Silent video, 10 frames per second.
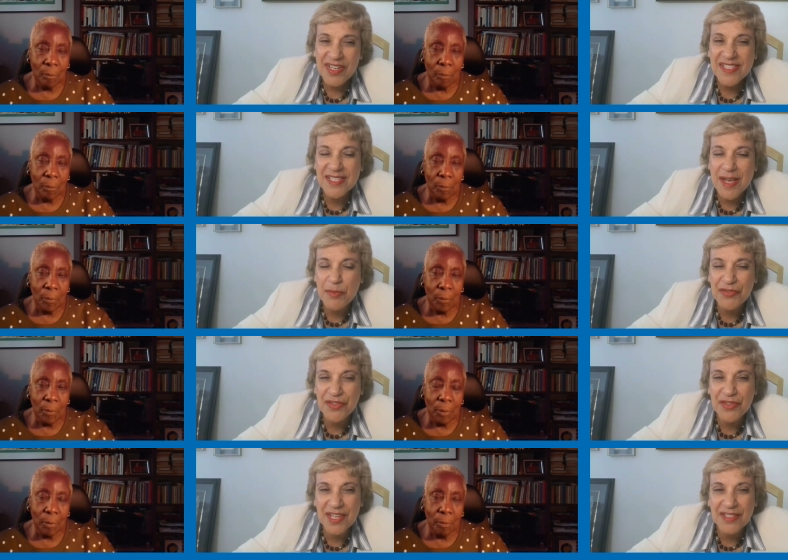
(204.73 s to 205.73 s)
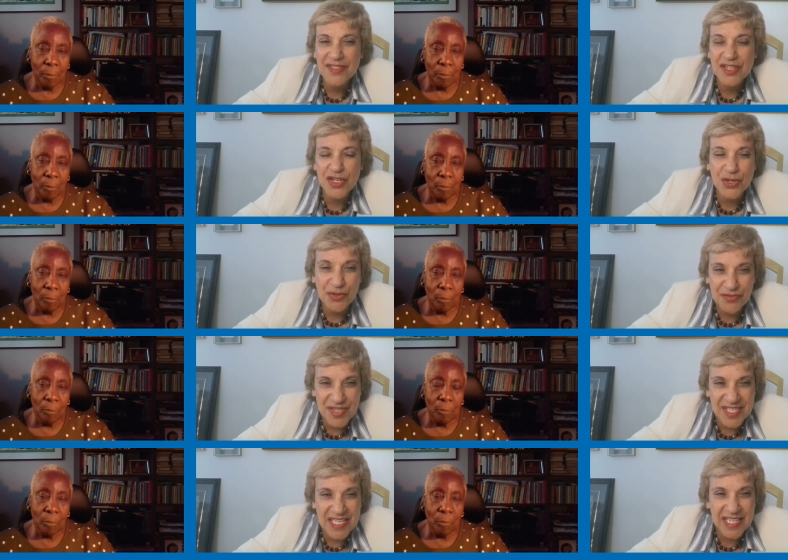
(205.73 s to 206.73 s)
Speaker 1: is some of the things that you have
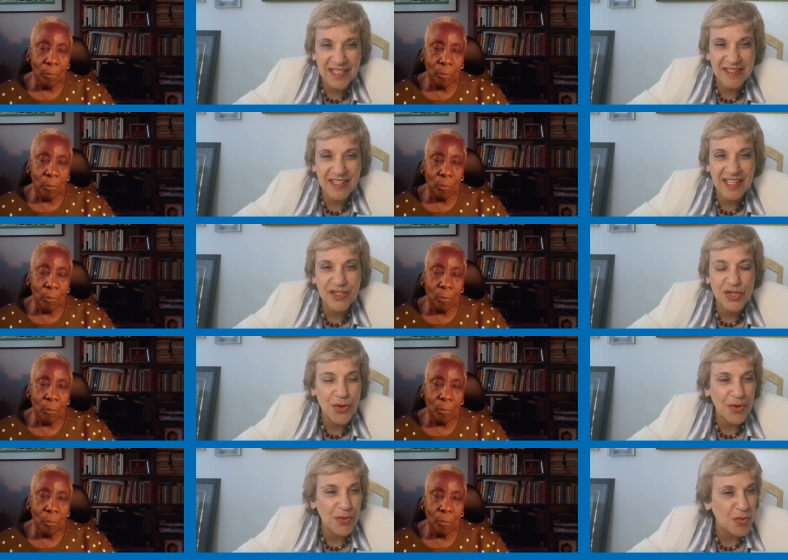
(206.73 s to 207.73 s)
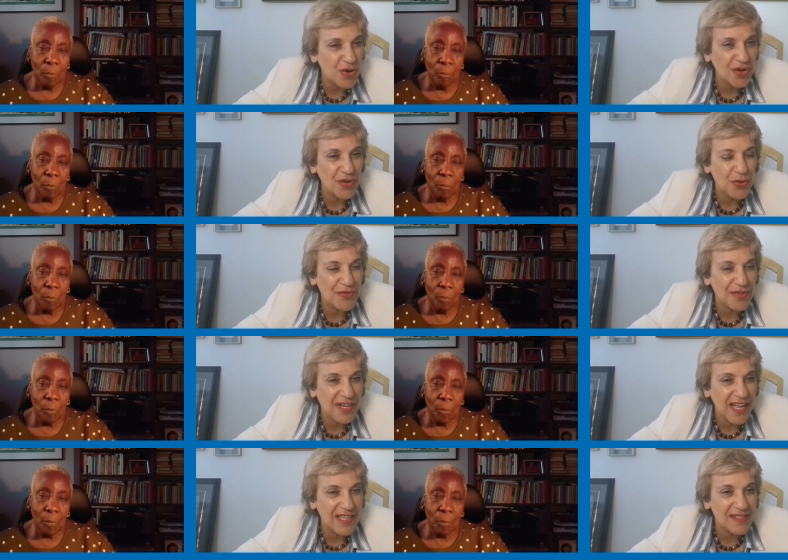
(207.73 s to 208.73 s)
seen in your work over
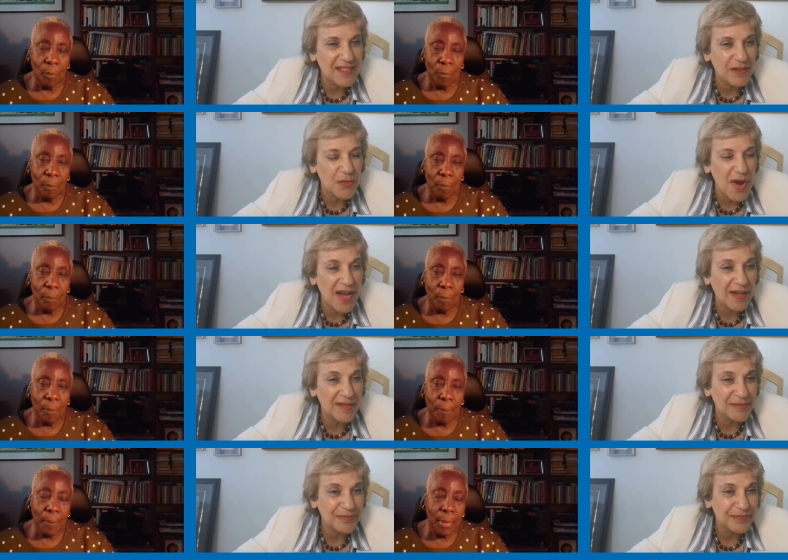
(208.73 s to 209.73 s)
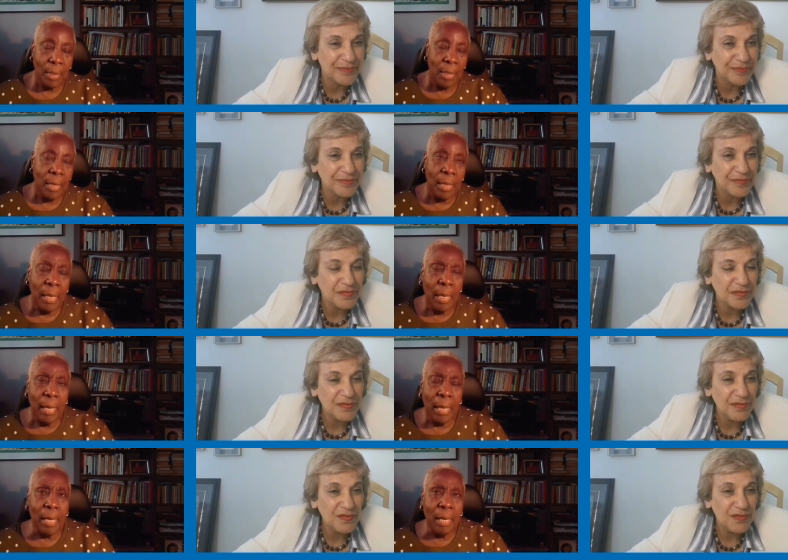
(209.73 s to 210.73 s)
the last little while?
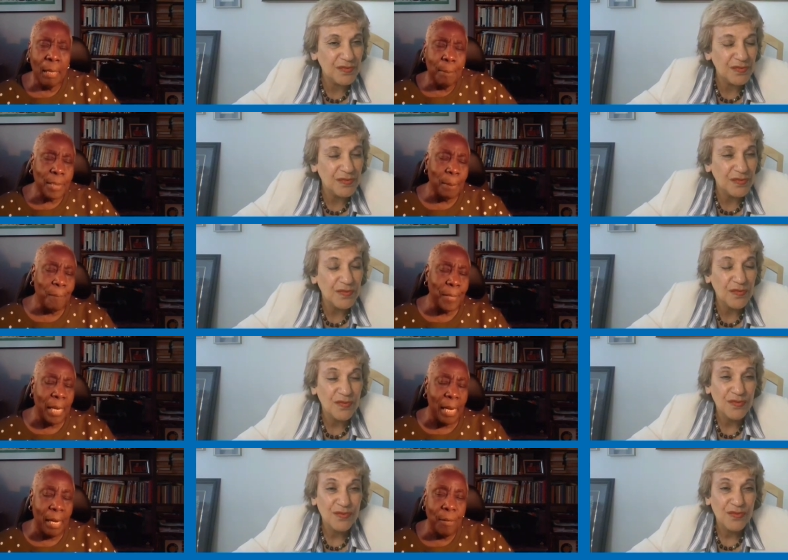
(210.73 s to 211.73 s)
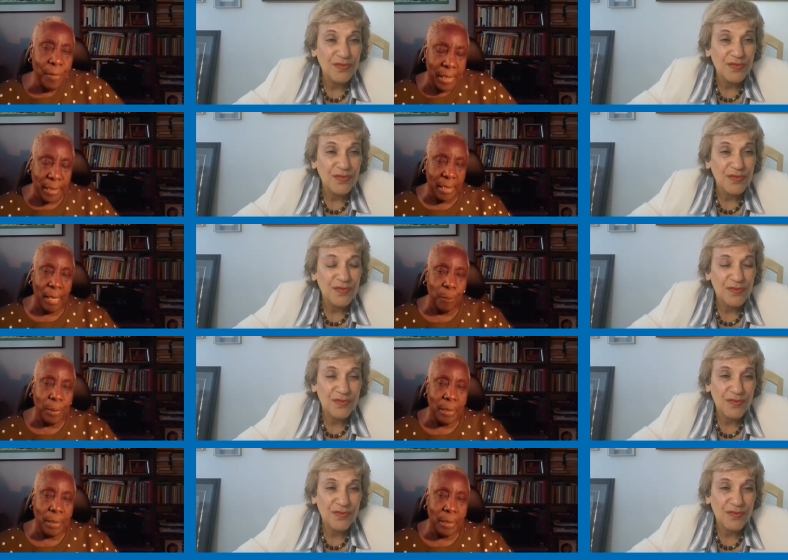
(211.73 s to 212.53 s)
Speaker 2: Uh, some of the areas that I would